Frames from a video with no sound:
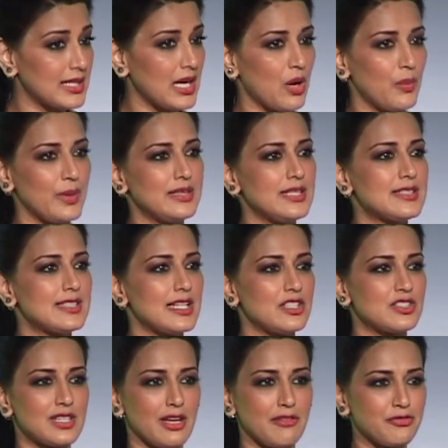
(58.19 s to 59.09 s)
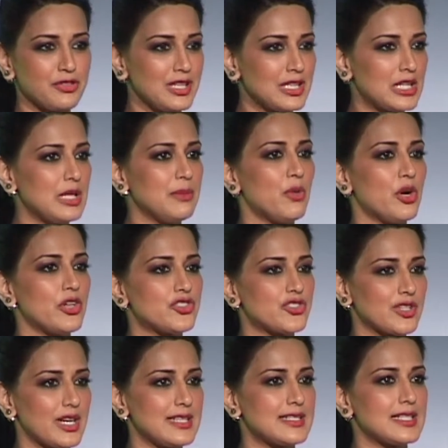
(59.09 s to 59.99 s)
Now at this stage, definitely
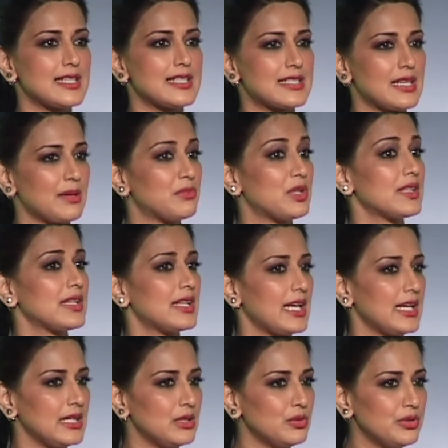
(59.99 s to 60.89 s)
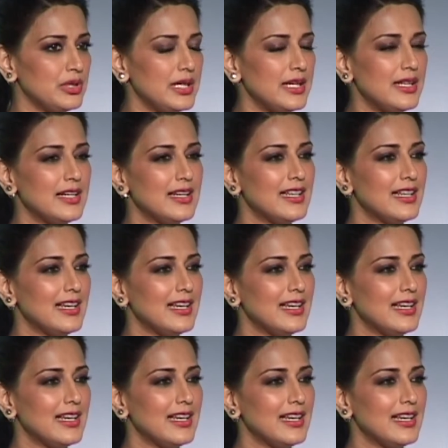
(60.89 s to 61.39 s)
moisturizing is something that I do need.